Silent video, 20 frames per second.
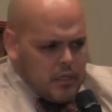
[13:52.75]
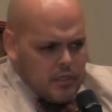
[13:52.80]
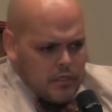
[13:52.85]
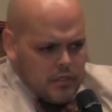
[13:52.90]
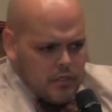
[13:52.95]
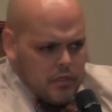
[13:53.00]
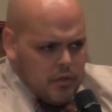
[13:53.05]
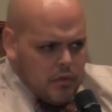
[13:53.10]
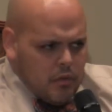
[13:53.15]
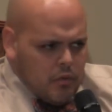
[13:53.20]

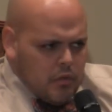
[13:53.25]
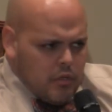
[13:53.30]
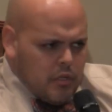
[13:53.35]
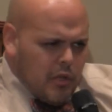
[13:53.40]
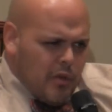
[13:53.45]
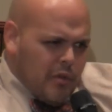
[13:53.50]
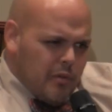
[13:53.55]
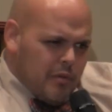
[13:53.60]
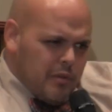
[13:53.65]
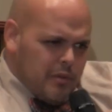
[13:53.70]
So
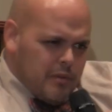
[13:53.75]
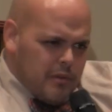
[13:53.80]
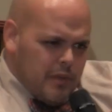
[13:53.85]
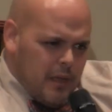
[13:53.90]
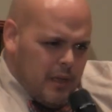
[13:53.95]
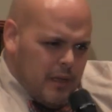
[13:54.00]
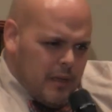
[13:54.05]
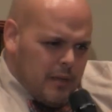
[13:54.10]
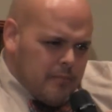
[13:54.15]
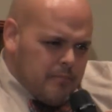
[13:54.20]
don't
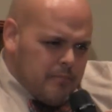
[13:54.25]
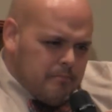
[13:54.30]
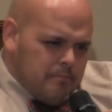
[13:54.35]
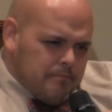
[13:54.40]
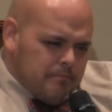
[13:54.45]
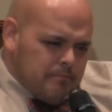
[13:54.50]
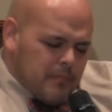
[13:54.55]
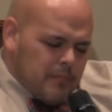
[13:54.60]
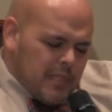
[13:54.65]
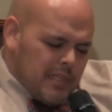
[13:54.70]
um,
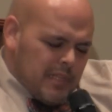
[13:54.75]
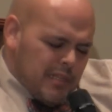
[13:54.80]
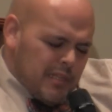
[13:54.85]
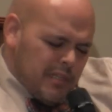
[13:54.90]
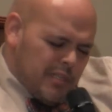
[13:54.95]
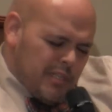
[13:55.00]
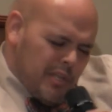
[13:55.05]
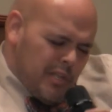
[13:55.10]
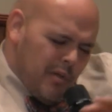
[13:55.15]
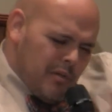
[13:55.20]

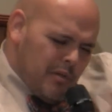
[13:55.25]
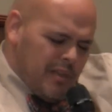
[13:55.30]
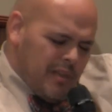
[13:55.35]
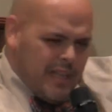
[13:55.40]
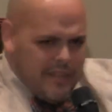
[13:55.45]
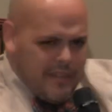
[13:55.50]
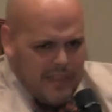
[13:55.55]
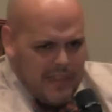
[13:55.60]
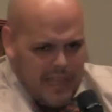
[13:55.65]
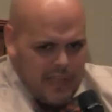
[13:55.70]
don't
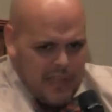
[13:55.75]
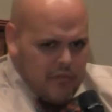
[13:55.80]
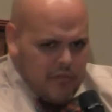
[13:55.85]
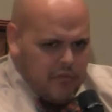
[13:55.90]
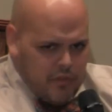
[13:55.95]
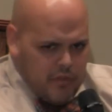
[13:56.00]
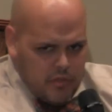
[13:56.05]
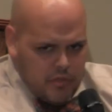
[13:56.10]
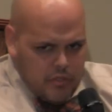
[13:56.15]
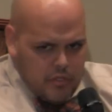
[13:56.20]
let that
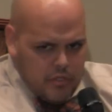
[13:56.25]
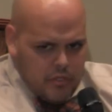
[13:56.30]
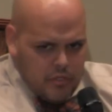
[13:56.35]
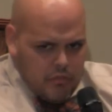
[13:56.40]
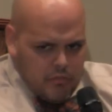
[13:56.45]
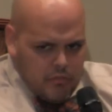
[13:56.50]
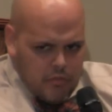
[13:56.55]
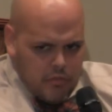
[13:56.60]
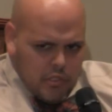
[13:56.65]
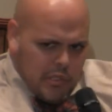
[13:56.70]
confuse you.
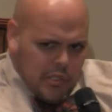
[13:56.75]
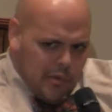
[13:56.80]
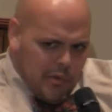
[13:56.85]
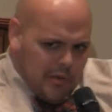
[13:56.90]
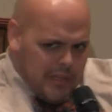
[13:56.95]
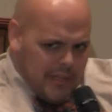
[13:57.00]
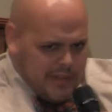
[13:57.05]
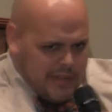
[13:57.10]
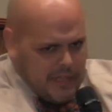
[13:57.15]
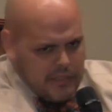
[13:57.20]

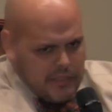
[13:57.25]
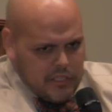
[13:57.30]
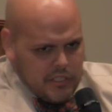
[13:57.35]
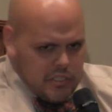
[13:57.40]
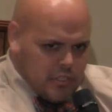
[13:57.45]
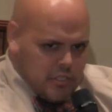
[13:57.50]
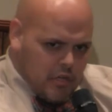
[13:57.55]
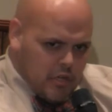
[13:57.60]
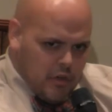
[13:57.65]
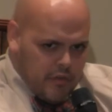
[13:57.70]
Don't let that
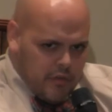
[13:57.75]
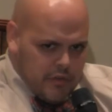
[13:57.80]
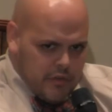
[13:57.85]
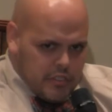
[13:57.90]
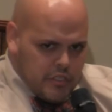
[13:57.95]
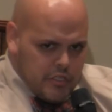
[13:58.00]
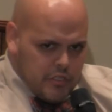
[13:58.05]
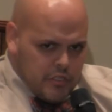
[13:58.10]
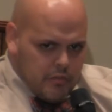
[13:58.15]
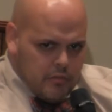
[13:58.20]

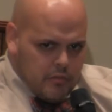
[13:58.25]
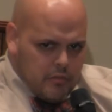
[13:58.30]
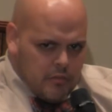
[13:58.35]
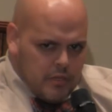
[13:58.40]
discourage you.